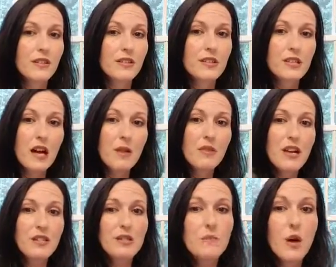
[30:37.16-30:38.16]
This time
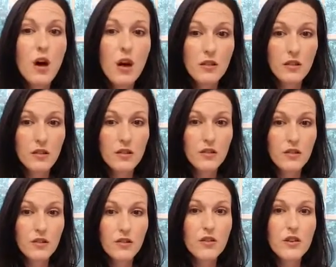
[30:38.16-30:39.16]
next month,
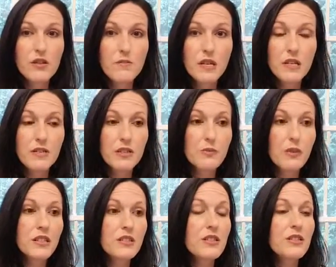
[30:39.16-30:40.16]
you're not going to be in this
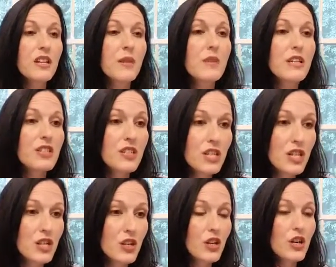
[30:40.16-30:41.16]
place. This time next
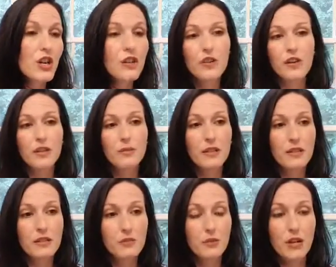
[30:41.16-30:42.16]
year, you're not going to be in
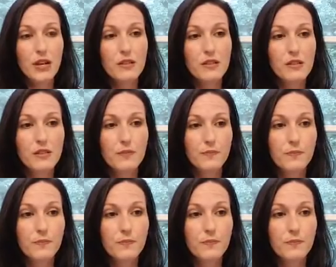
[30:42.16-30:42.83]
this place.